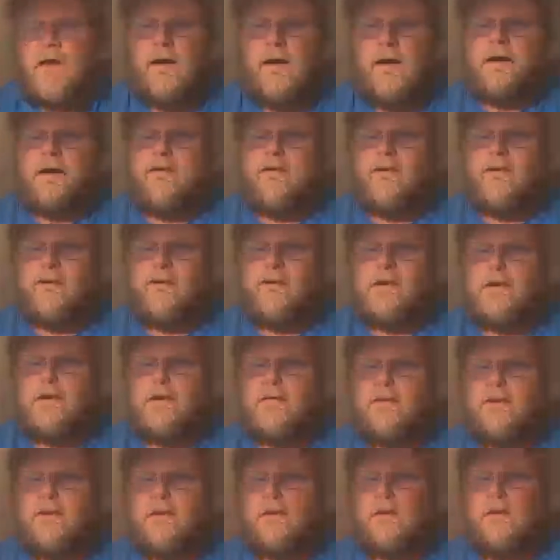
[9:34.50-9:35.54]
I do have
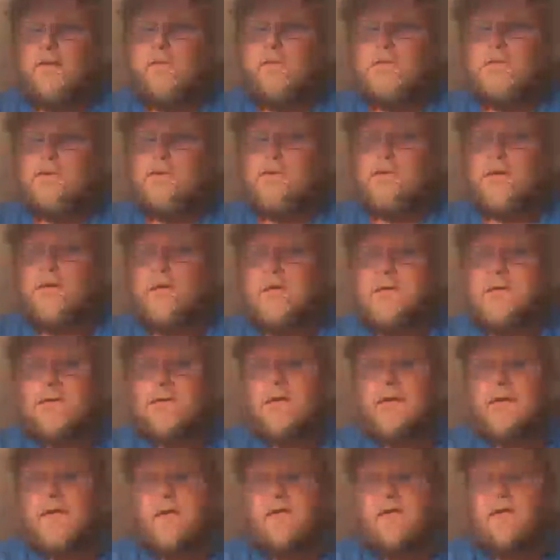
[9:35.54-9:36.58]
a Coleman
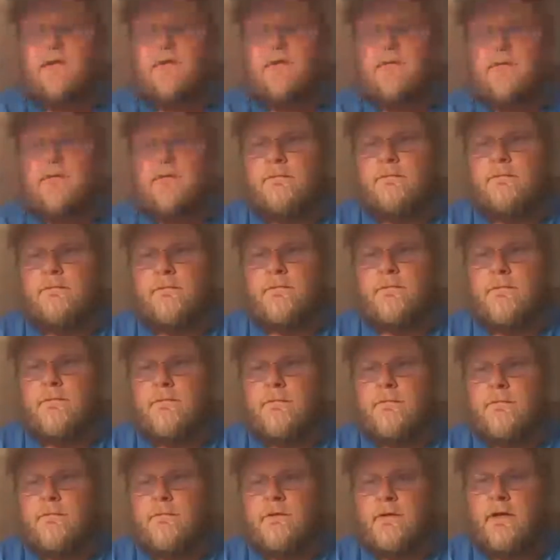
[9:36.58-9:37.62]
Crawdad. You will,
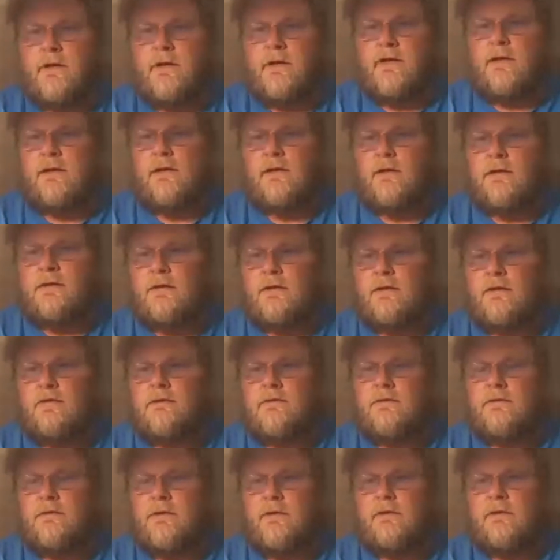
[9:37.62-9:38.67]
uh, I know you
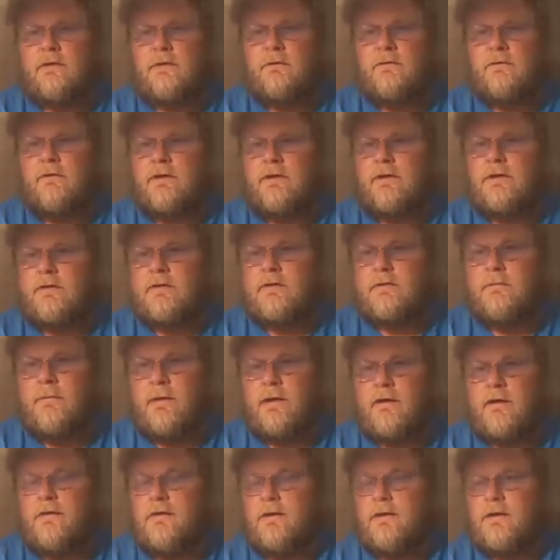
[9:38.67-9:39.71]
saw a video
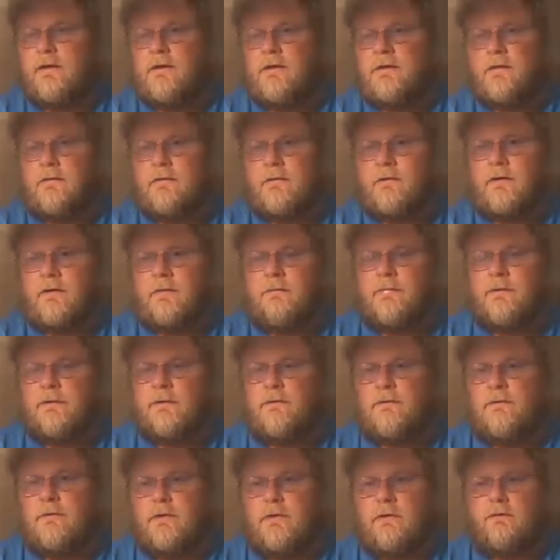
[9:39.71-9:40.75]
about that a
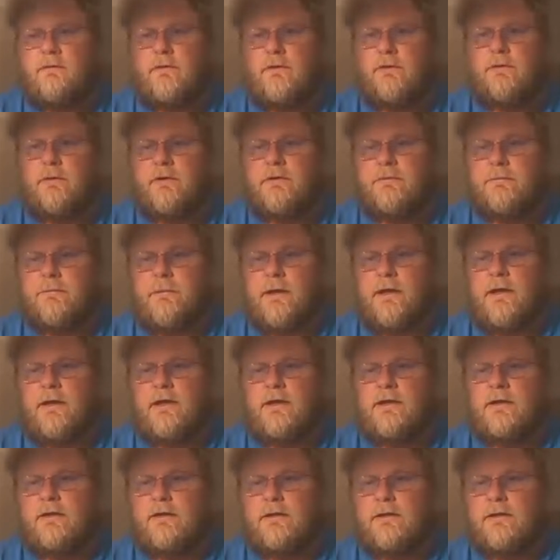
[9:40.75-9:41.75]
couple, a few weeks back.